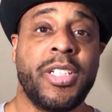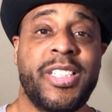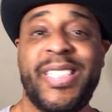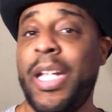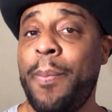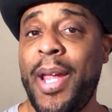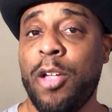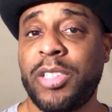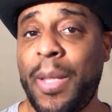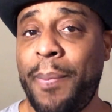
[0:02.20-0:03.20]

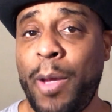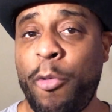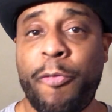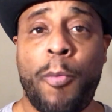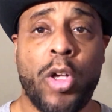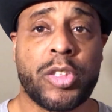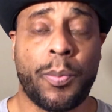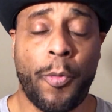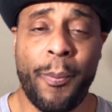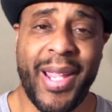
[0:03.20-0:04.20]
females that been with
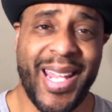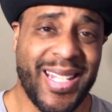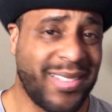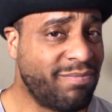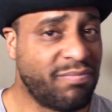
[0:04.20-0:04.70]
multiple men,